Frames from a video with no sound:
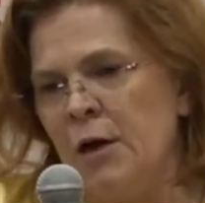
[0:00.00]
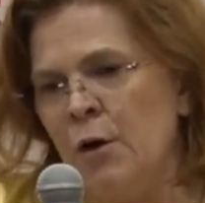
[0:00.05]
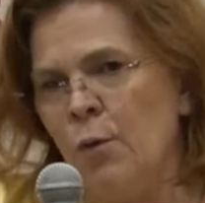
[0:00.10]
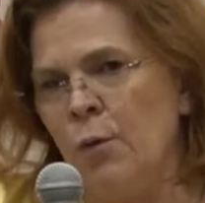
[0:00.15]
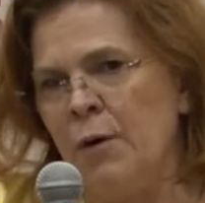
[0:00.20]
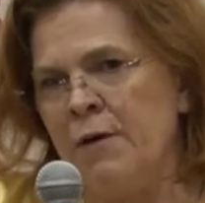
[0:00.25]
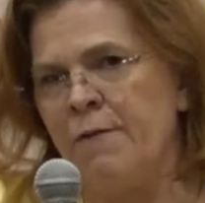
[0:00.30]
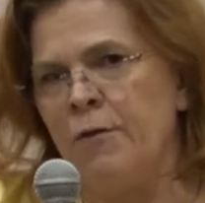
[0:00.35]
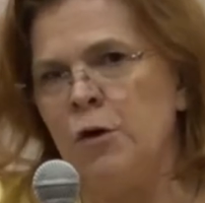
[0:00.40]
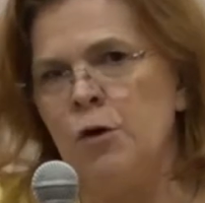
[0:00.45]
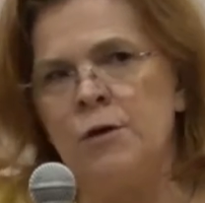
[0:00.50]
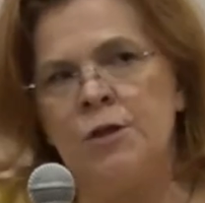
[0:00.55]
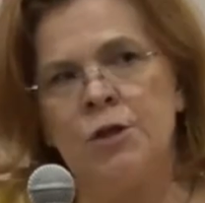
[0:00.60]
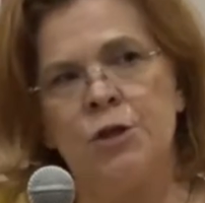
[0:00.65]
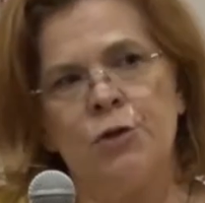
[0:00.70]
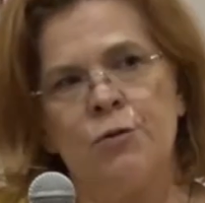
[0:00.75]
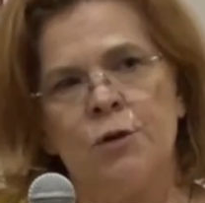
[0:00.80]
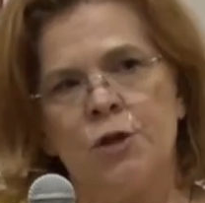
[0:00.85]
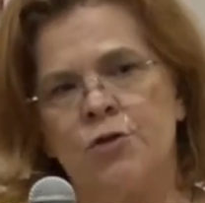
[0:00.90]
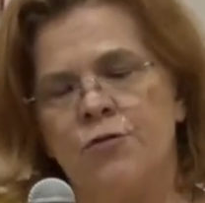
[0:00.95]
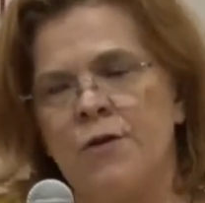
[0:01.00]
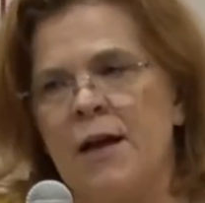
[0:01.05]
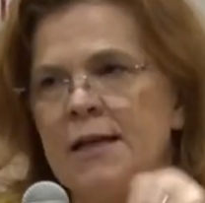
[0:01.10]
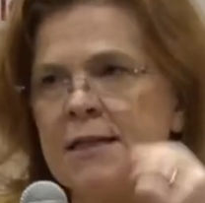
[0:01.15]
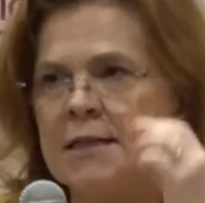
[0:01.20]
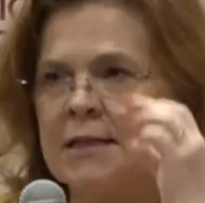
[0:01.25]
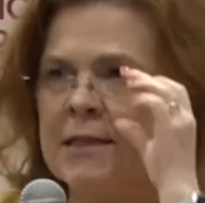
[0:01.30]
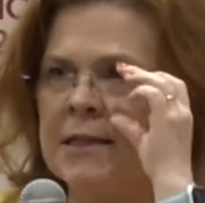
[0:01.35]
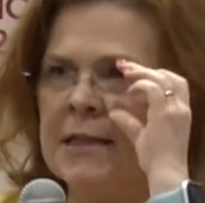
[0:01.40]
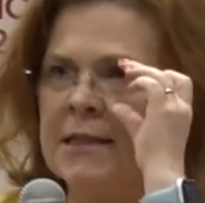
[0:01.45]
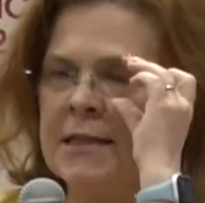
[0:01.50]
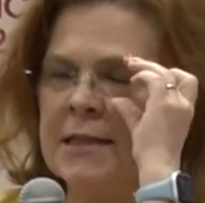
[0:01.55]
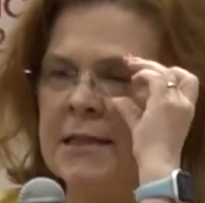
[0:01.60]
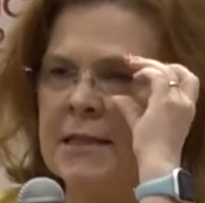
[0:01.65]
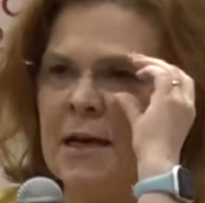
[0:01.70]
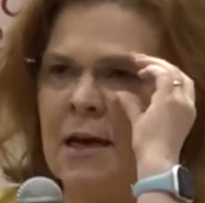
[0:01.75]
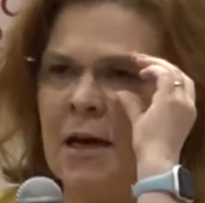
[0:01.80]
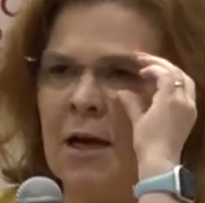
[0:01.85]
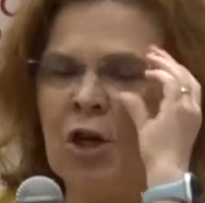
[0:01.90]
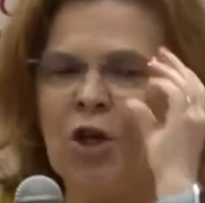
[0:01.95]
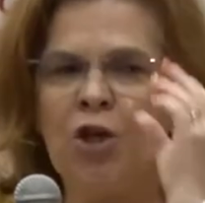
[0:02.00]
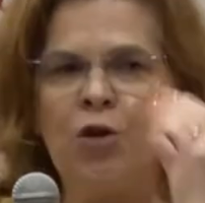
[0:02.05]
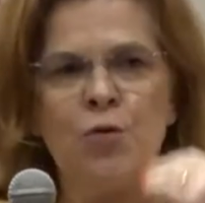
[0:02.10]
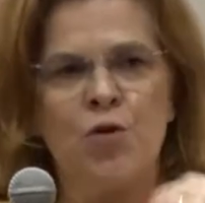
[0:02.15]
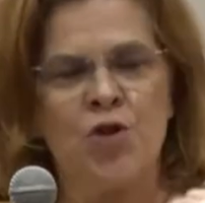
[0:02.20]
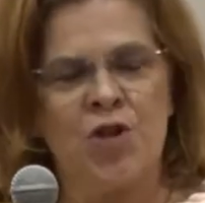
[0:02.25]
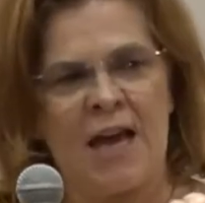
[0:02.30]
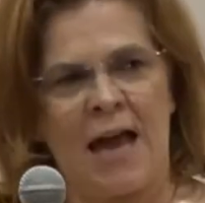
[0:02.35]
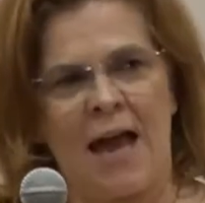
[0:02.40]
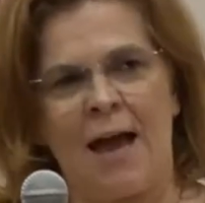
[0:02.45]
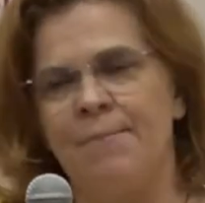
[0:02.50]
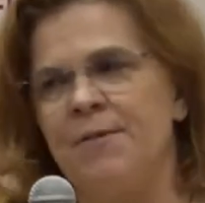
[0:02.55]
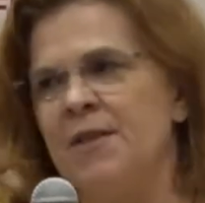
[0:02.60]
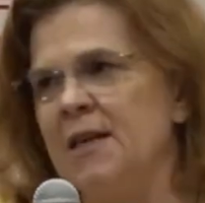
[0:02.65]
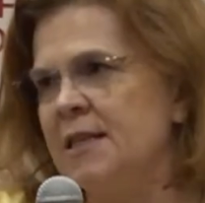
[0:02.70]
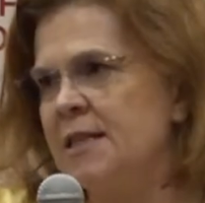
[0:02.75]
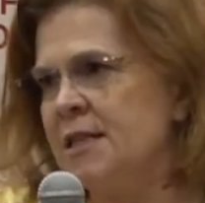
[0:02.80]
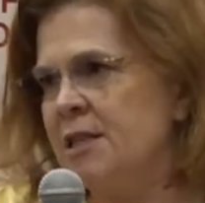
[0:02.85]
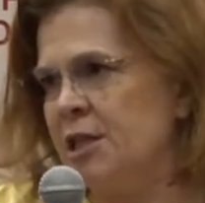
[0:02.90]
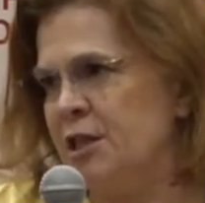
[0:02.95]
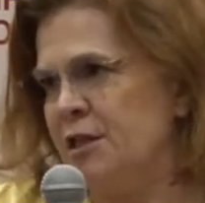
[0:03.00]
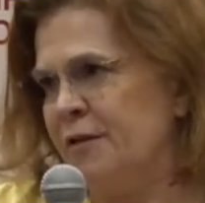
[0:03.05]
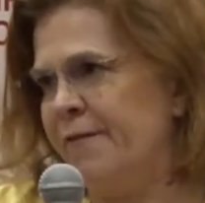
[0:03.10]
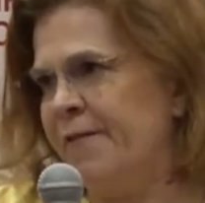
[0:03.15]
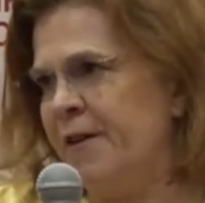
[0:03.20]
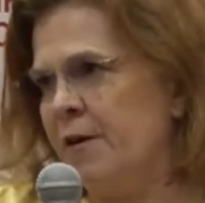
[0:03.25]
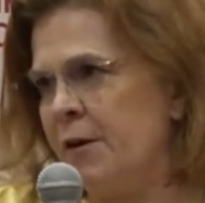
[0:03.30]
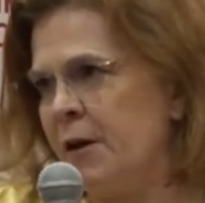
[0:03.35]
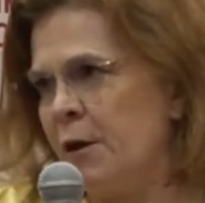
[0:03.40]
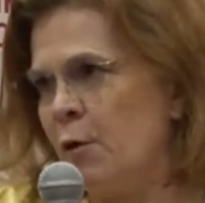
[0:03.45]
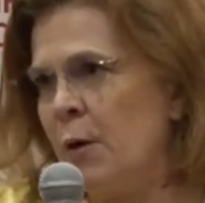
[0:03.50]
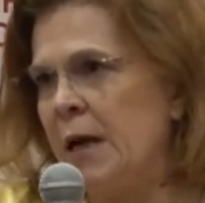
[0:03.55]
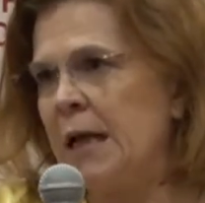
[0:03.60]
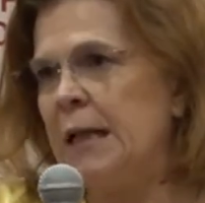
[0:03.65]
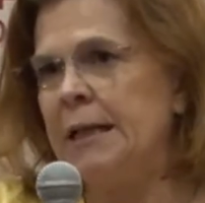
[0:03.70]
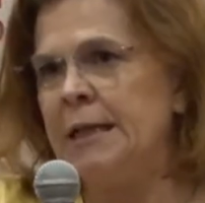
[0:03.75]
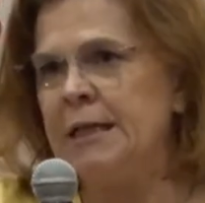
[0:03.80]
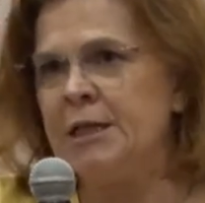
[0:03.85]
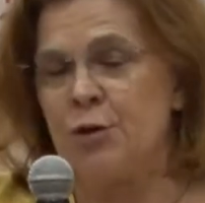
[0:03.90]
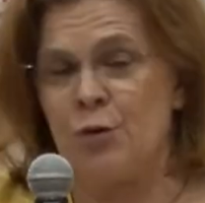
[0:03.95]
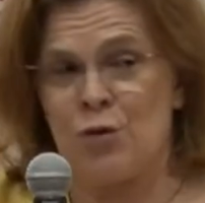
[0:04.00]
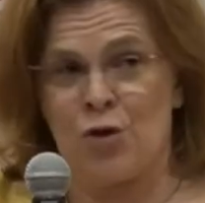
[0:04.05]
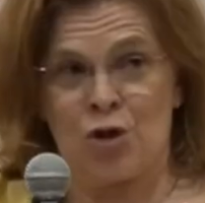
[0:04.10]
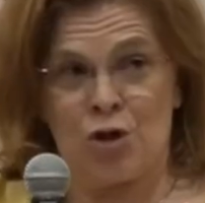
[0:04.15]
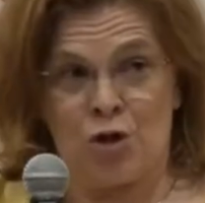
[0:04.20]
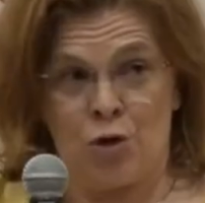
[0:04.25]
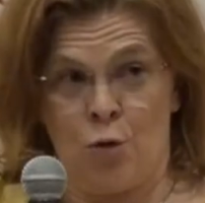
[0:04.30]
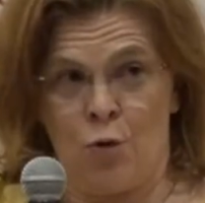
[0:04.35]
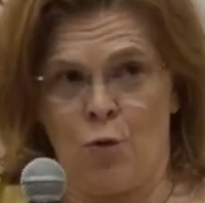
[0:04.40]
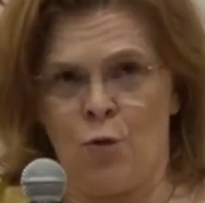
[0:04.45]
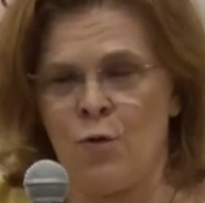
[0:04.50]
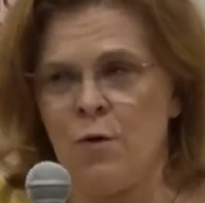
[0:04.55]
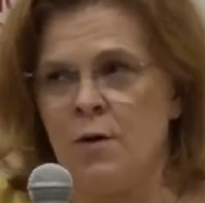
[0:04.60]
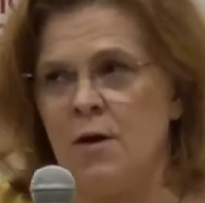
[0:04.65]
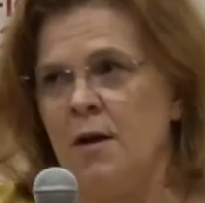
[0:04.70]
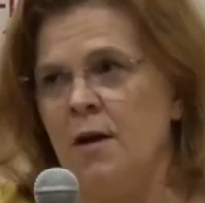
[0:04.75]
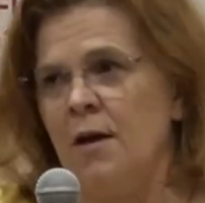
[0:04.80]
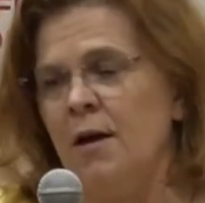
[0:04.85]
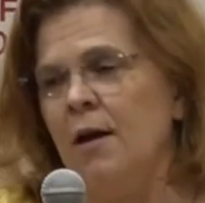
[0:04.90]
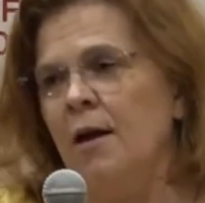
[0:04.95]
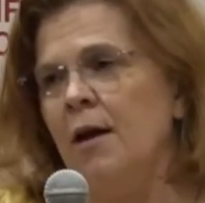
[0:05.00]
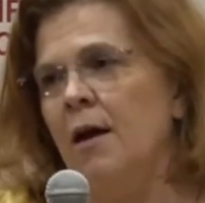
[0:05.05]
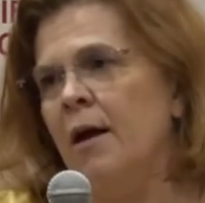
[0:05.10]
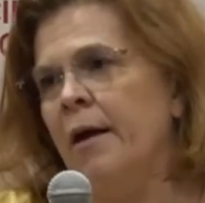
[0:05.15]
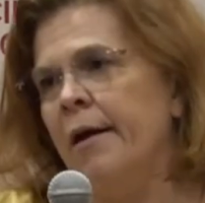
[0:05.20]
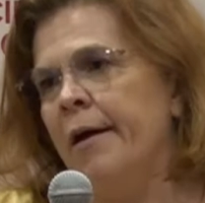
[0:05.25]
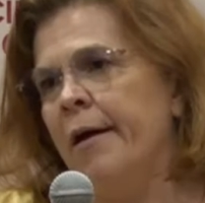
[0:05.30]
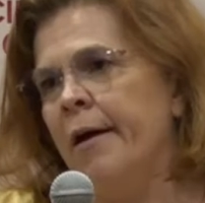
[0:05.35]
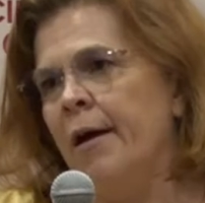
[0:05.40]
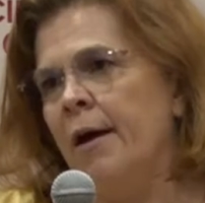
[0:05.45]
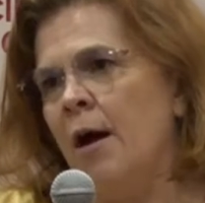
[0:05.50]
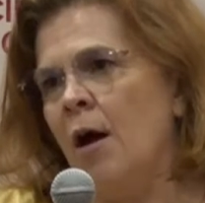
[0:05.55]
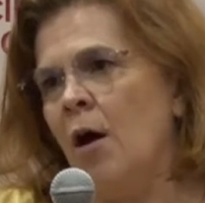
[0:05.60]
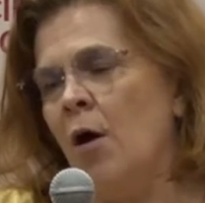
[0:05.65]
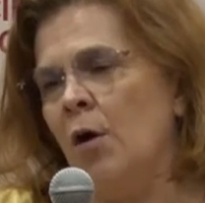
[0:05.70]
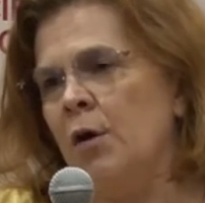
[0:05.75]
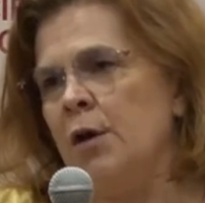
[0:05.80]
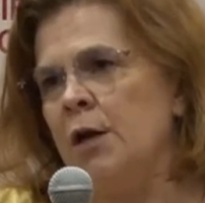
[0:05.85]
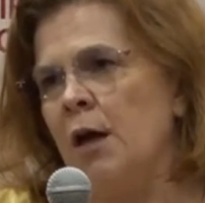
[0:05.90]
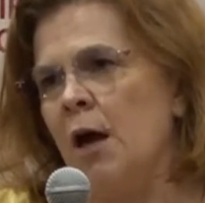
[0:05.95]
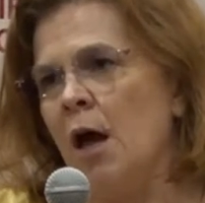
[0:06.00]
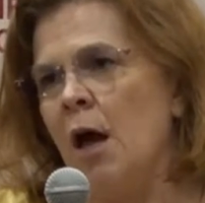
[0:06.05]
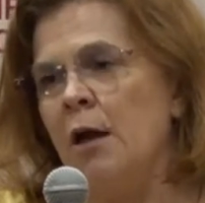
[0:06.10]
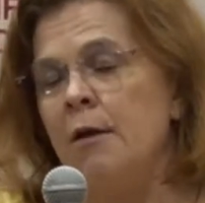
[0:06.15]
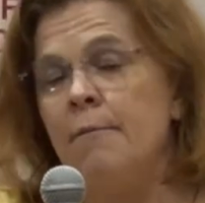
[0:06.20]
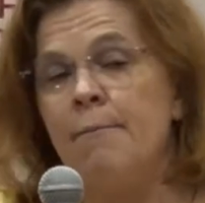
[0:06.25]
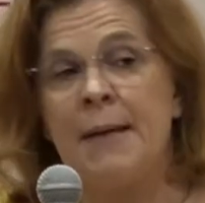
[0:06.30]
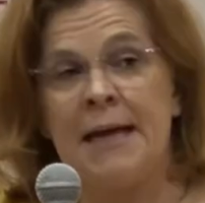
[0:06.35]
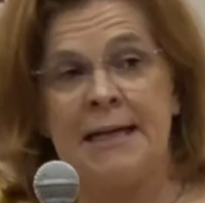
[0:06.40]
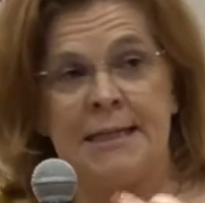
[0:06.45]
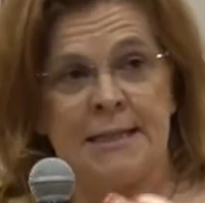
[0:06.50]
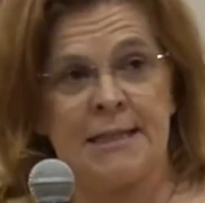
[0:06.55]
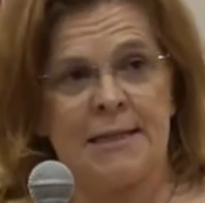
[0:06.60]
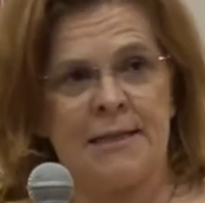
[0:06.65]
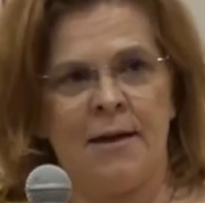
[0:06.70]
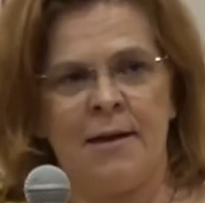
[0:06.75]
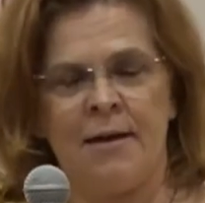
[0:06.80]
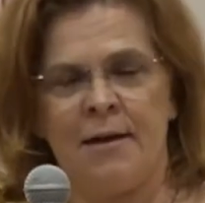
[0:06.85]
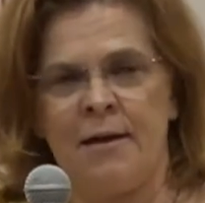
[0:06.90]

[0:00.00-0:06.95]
we've looked to address this huge gap that started very quickly to show on unmet,